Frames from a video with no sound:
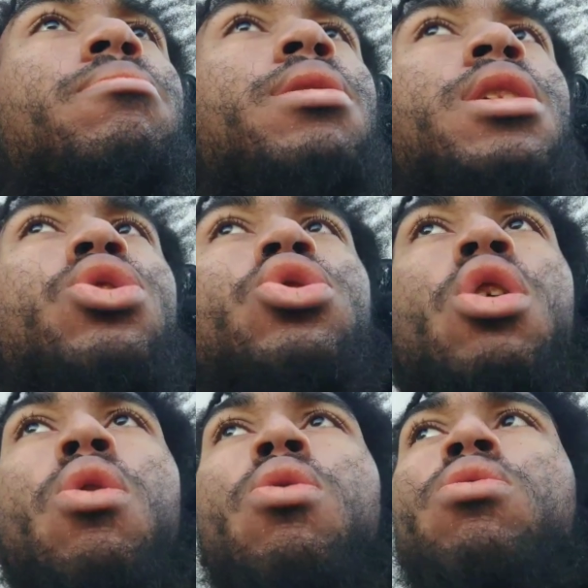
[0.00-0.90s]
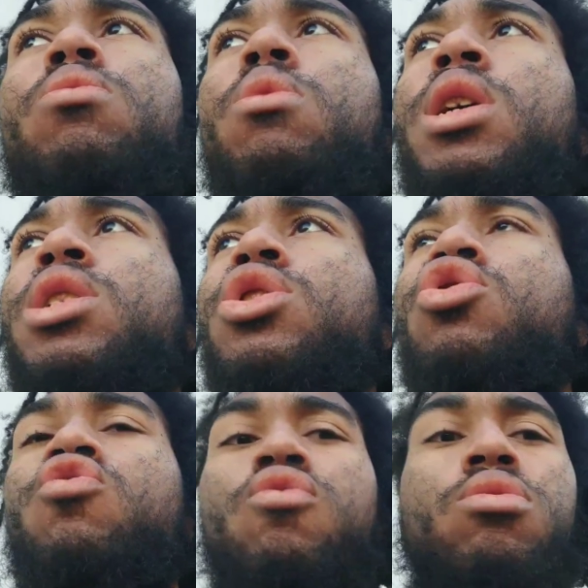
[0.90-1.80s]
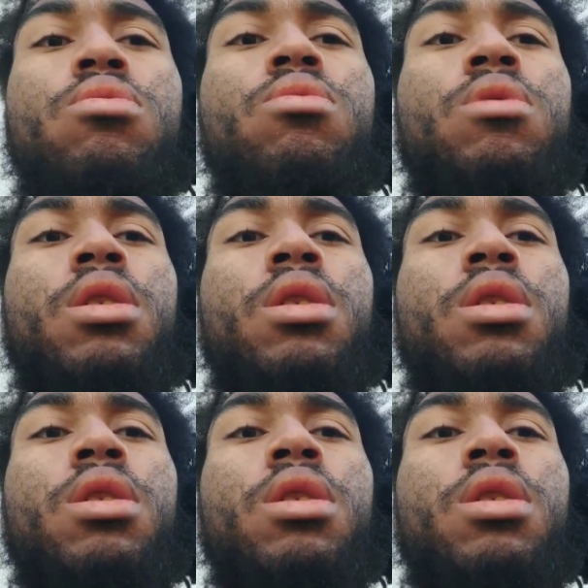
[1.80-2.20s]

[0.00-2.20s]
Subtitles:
being told what's true